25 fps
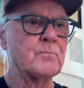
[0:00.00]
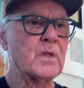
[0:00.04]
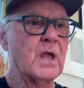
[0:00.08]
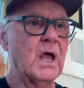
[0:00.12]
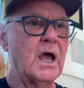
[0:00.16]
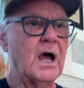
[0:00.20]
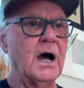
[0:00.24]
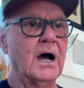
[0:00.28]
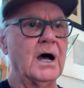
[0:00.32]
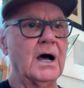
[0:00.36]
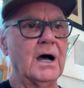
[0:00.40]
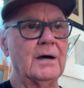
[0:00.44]

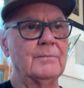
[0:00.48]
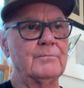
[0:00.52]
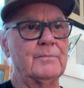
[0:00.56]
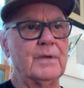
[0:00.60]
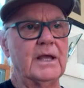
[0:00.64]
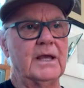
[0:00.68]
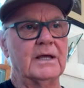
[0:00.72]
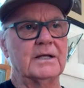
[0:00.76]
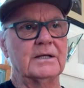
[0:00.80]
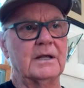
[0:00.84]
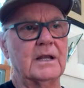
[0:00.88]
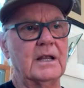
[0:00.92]

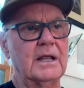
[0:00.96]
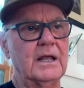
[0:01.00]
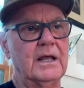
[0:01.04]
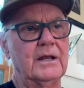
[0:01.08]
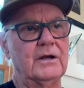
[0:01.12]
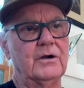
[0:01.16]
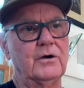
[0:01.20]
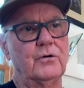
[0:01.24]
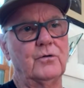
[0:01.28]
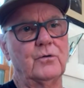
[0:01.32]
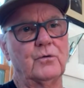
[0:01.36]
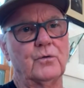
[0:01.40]
And
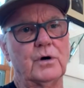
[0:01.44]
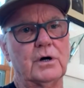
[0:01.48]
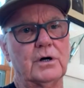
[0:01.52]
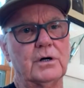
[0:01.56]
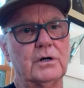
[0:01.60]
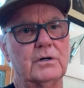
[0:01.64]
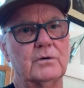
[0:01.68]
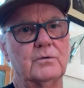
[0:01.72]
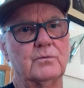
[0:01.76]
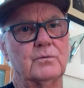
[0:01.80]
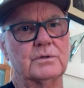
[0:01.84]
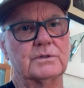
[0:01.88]
her work
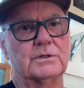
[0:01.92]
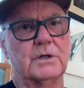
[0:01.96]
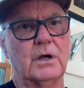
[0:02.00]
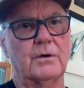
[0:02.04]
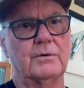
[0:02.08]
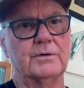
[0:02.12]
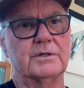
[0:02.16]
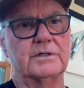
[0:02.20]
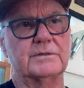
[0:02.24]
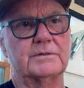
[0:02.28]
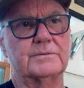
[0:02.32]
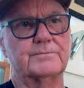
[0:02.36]
was
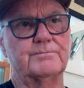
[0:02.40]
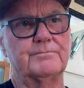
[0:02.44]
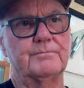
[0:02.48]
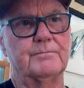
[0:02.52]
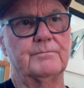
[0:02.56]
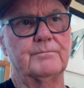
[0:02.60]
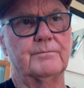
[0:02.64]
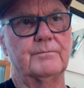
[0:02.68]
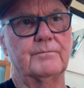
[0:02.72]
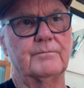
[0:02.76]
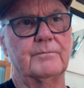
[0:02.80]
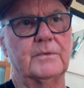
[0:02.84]
always,
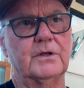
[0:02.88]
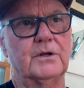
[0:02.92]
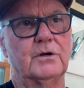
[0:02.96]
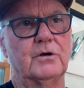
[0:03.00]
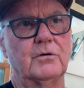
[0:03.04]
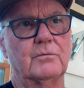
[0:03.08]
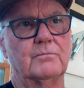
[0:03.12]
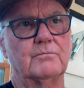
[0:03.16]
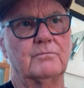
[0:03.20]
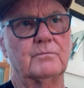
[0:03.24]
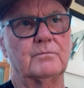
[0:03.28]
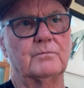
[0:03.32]

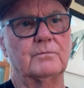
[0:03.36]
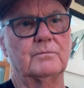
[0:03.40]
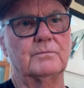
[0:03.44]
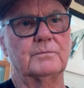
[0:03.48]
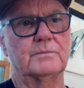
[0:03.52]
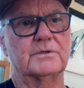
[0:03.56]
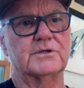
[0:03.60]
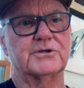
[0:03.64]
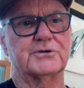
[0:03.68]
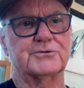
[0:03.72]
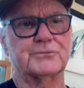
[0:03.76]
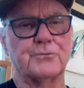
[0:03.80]

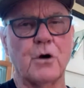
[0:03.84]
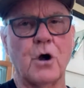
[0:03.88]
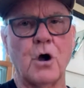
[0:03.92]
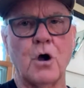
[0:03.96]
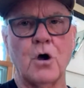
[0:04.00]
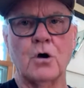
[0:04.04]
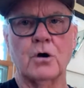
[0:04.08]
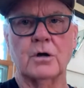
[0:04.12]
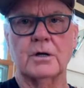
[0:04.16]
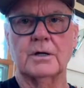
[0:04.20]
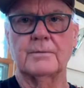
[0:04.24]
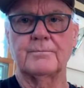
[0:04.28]

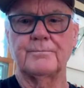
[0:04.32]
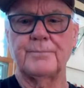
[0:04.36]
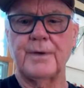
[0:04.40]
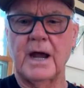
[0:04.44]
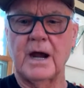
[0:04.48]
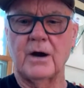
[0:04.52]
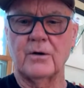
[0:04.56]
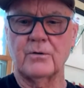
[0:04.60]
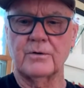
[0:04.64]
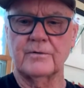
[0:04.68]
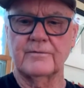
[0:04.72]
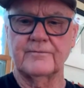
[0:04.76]
strong and
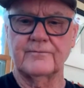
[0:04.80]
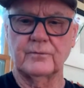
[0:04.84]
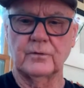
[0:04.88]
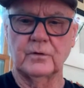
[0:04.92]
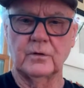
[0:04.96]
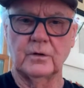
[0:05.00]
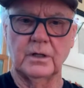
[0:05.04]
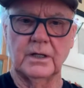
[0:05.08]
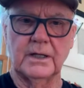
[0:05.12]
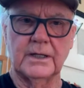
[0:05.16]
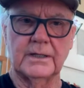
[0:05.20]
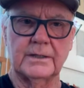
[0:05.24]

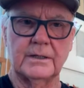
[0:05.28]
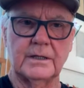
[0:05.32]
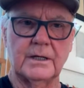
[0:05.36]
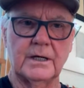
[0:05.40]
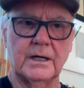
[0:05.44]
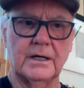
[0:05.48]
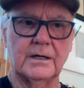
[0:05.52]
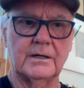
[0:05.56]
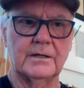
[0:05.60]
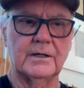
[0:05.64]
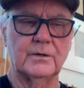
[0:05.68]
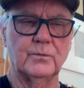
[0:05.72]
powerful. And
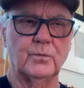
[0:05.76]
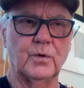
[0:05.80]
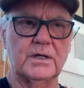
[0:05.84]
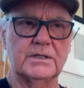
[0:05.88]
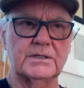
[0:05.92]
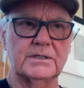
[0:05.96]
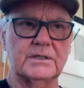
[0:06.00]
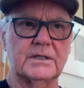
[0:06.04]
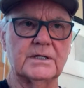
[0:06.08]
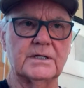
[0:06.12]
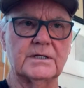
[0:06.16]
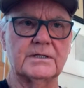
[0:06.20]
it
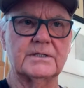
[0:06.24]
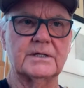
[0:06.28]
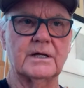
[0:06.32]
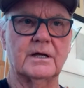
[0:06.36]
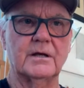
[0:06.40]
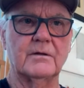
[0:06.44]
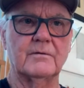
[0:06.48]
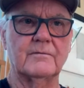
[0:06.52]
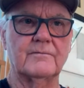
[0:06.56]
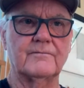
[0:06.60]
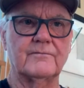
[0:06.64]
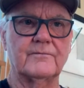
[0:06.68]
wasn't
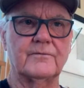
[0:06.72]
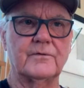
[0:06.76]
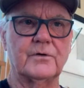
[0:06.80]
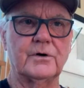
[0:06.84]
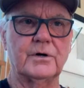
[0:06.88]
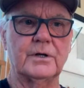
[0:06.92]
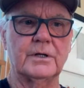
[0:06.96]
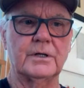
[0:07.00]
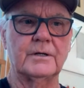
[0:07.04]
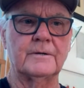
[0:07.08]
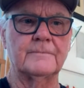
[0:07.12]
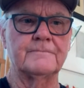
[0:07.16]
until
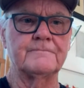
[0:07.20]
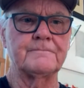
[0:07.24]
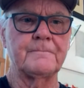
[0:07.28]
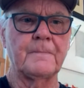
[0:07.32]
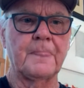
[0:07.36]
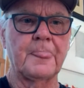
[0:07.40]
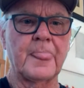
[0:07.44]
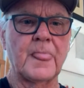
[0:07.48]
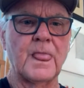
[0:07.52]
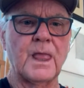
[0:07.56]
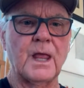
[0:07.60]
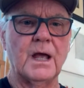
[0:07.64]
Vernon,
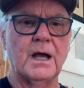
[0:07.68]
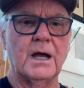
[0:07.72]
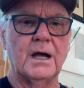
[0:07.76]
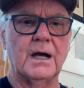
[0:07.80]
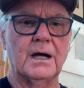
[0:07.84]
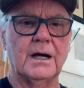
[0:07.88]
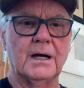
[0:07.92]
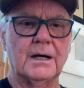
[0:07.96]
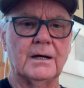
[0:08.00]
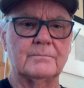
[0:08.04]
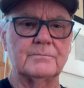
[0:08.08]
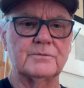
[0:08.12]

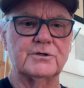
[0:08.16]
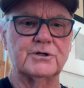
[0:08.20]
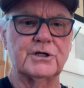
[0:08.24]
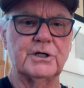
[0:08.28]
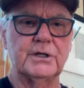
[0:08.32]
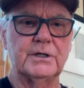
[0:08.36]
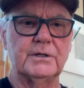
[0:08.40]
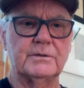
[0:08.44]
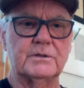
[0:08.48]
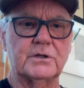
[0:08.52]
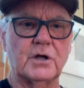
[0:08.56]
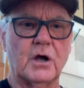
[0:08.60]

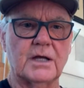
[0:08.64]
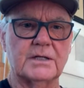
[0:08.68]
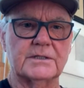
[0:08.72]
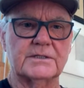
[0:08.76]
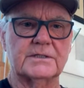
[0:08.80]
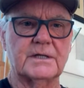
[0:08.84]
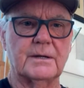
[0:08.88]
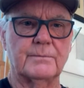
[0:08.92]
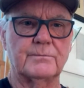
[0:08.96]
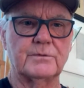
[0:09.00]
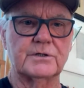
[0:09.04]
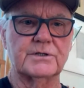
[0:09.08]
she taught
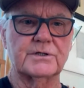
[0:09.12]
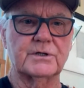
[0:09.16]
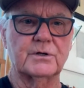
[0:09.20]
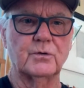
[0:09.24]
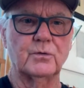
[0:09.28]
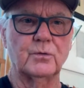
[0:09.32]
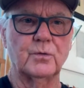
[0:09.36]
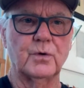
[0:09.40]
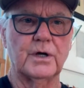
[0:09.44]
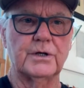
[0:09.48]
summer school